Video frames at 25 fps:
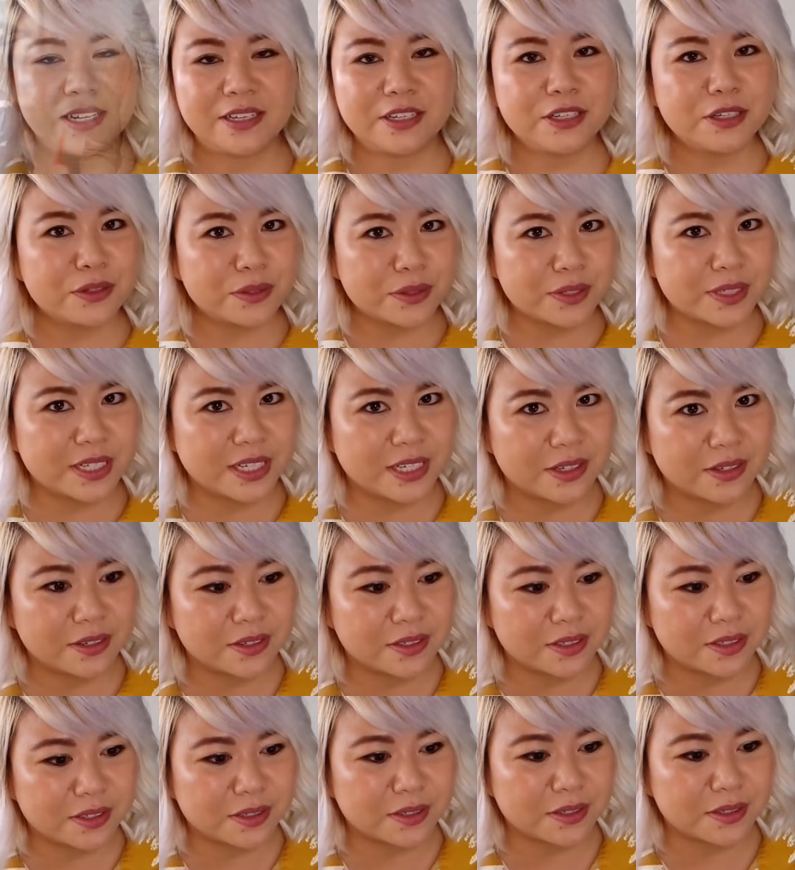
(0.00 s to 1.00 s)
your
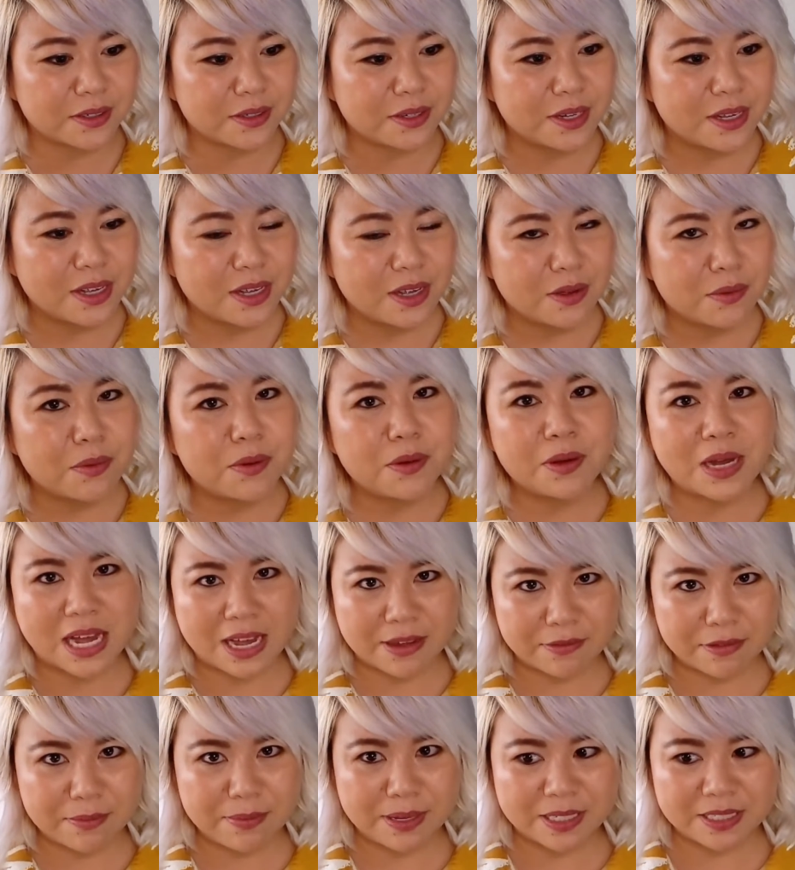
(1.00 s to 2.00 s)
character will have
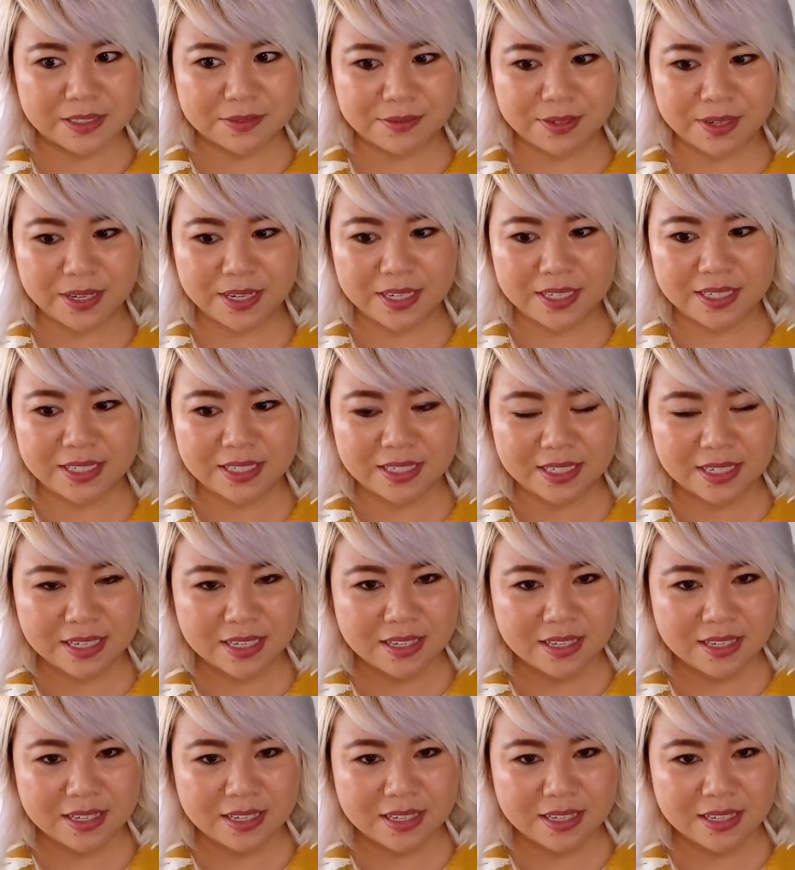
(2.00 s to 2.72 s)
a best friend,